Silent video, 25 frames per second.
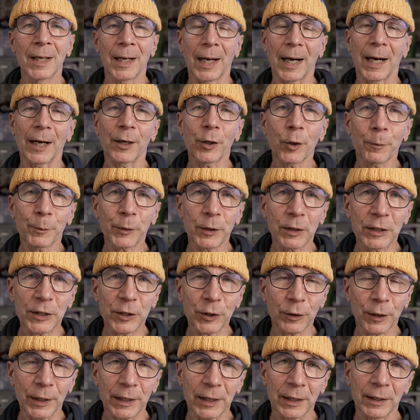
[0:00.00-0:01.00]
I hope you
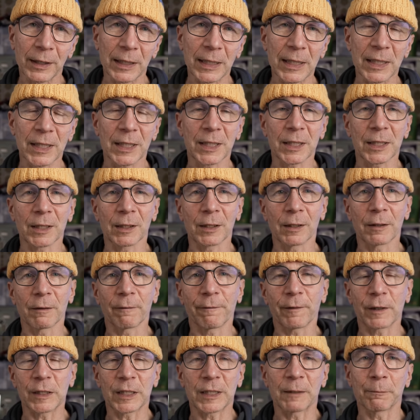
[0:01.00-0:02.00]
enjoyed this uh,
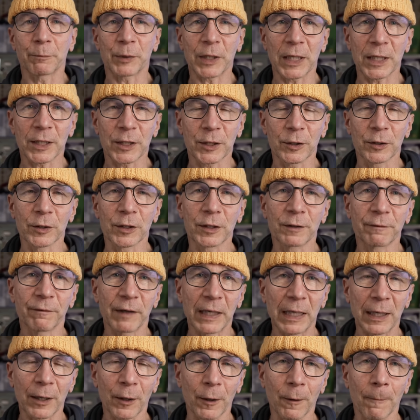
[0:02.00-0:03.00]
first impressions
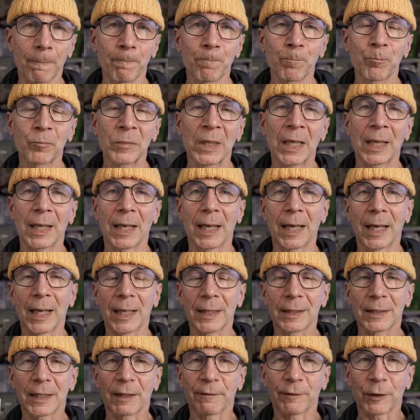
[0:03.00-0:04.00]
video.
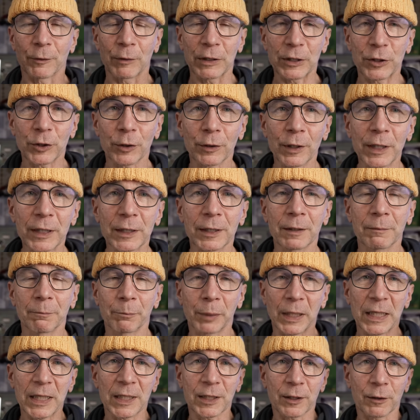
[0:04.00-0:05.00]
And if you enjoyed,
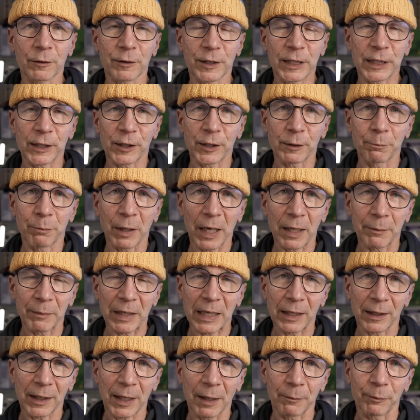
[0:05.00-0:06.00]
please consider buying
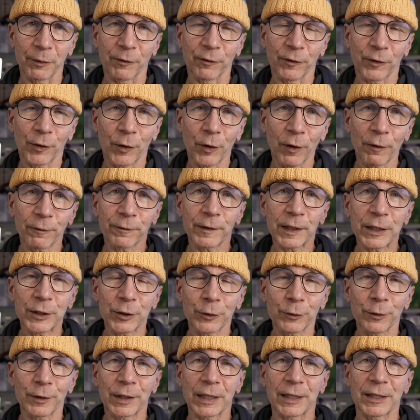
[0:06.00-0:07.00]
me a cup of coffee
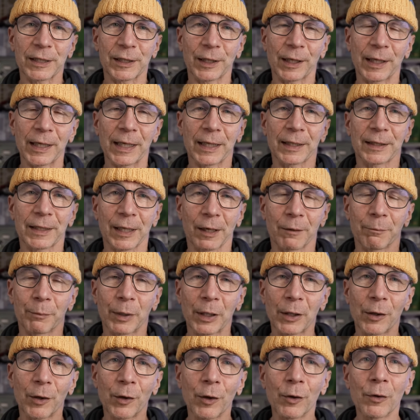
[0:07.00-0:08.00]
too. There's a link down
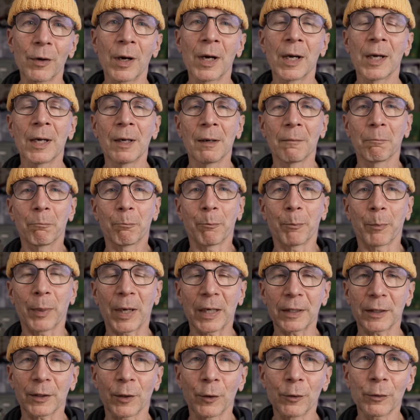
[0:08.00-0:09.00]
below,
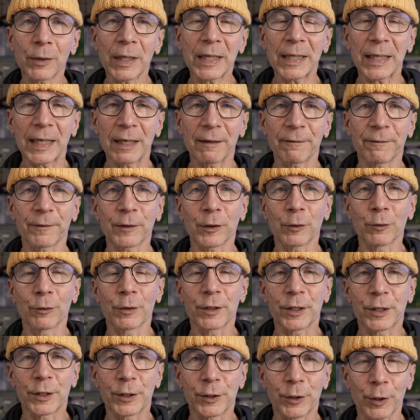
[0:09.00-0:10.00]
but only if
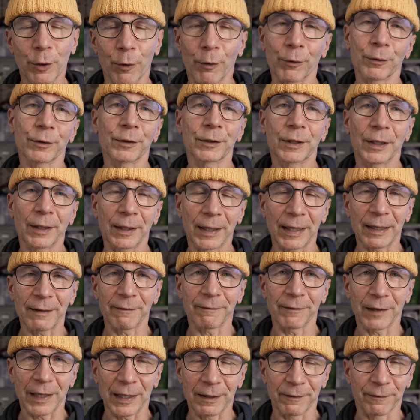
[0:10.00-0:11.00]
you don't
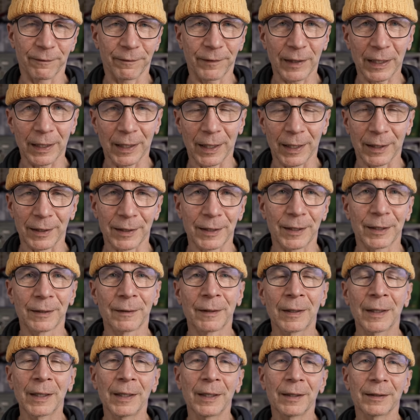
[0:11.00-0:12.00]
live in Finland.
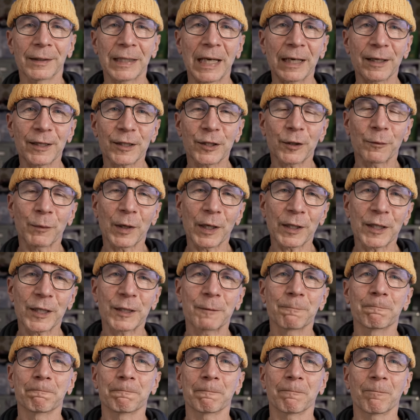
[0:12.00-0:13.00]
Thank you so
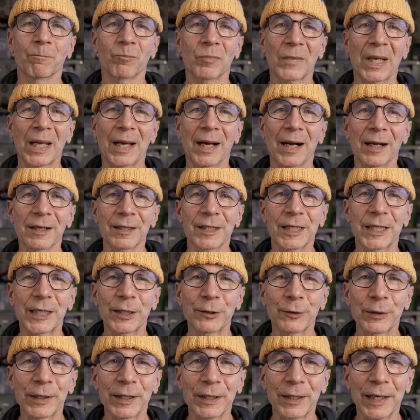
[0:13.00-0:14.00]
much. I'll see
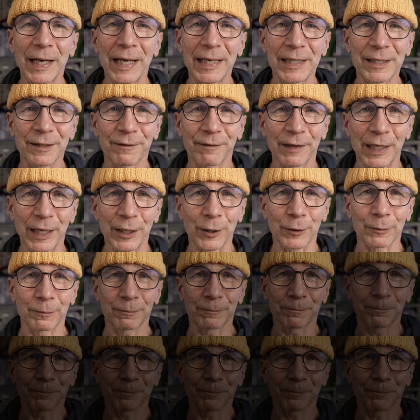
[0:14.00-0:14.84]
you in the next video.